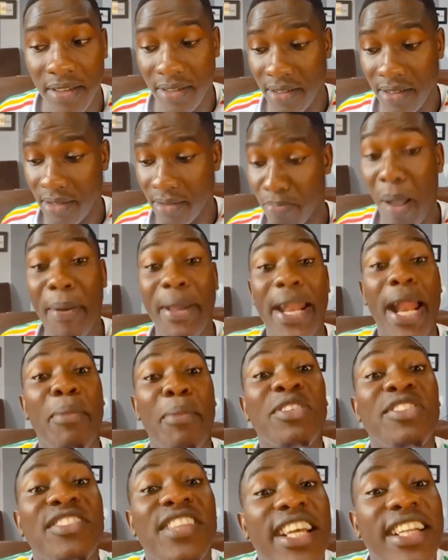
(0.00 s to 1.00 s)
babira mu
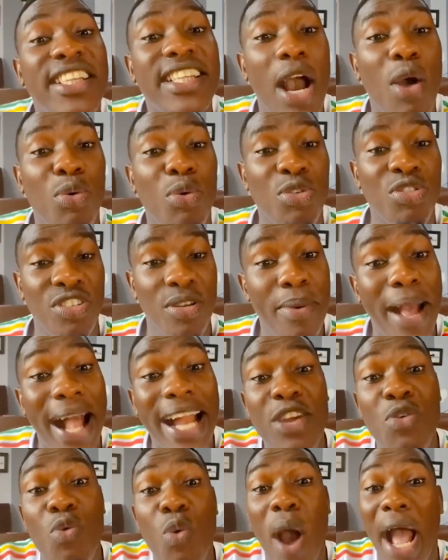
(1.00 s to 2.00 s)
state house
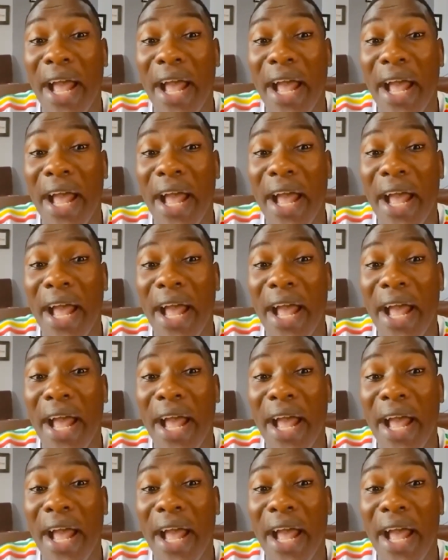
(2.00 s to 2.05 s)
baliwa.